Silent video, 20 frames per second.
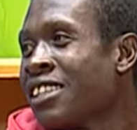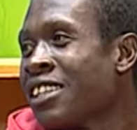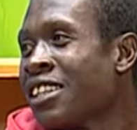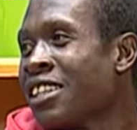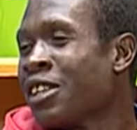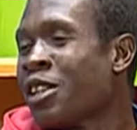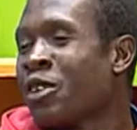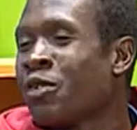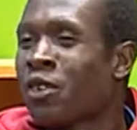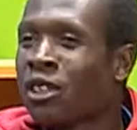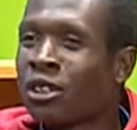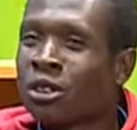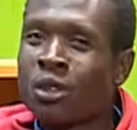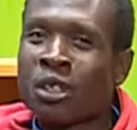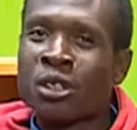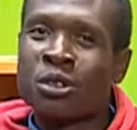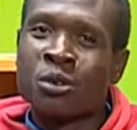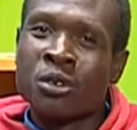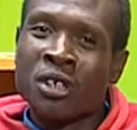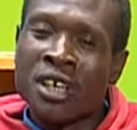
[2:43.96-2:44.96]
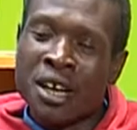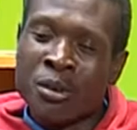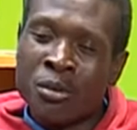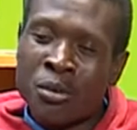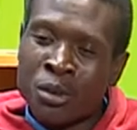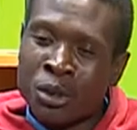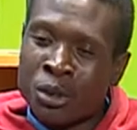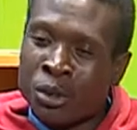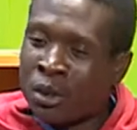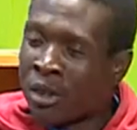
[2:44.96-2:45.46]
The first one to come,
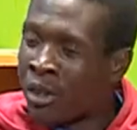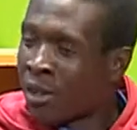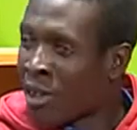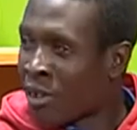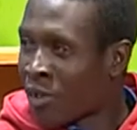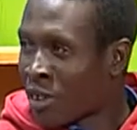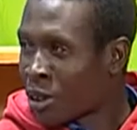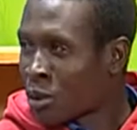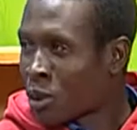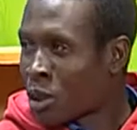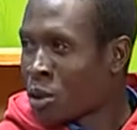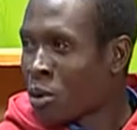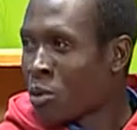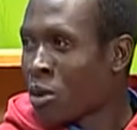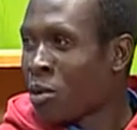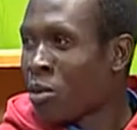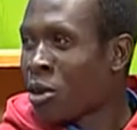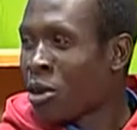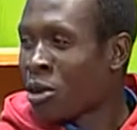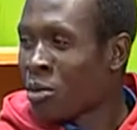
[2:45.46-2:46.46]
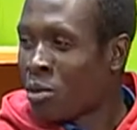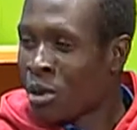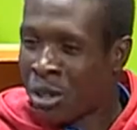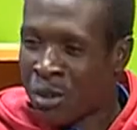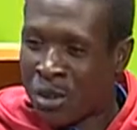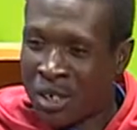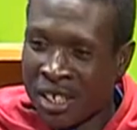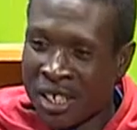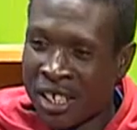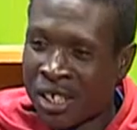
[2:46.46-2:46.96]
the first one to be born
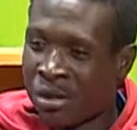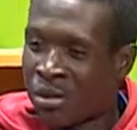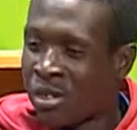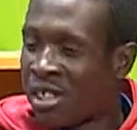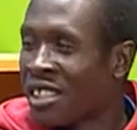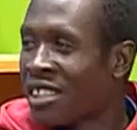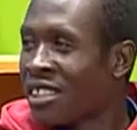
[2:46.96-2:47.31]
between the twins.